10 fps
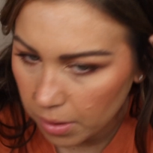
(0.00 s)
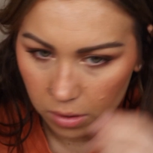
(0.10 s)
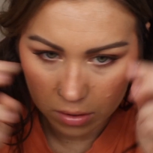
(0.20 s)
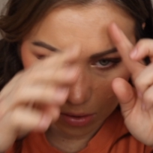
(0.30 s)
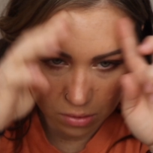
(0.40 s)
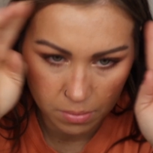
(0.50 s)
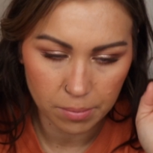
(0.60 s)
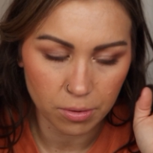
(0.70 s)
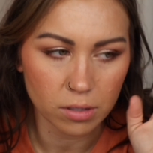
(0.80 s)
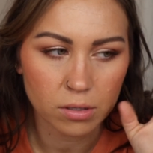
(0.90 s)
But also my
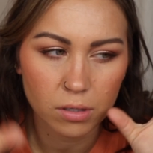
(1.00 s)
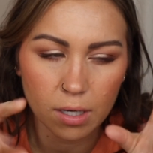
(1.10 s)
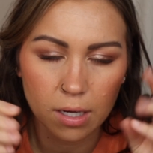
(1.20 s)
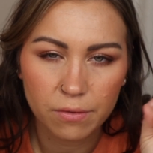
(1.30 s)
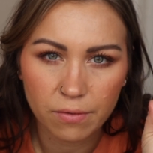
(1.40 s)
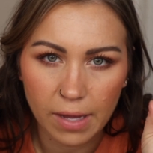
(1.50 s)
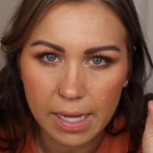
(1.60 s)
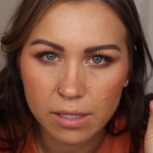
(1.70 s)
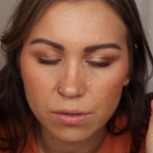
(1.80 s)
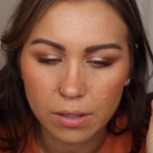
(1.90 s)
bronzer kind of
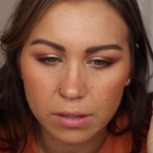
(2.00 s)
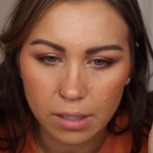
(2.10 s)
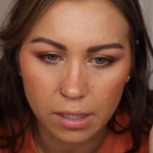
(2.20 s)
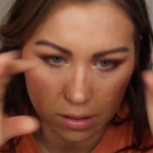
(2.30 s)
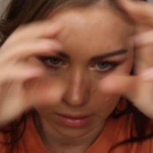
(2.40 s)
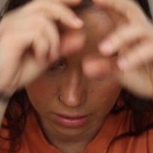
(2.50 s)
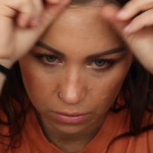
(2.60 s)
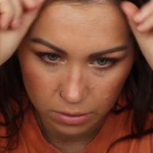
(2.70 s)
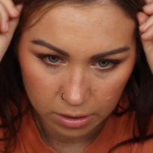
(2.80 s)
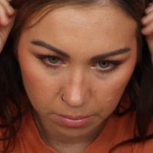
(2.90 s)
fades throughout the day because I
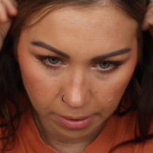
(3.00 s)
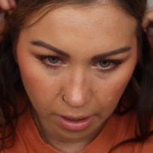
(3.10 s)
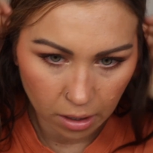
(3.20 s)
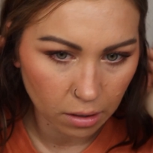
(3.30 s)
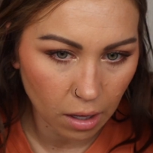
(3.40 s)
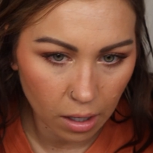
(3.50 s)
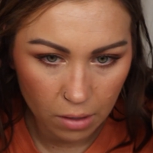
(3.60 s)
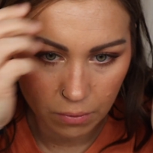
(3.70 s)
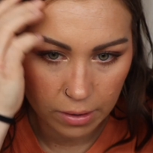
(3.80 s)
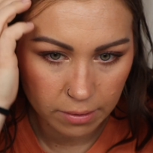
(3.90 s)
do touch my hair a
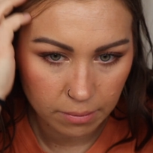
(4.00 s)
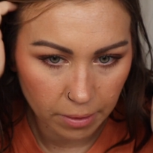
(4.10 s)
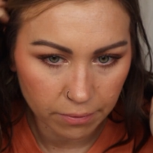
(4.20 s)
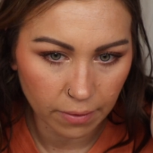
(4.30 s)
lot when it's in my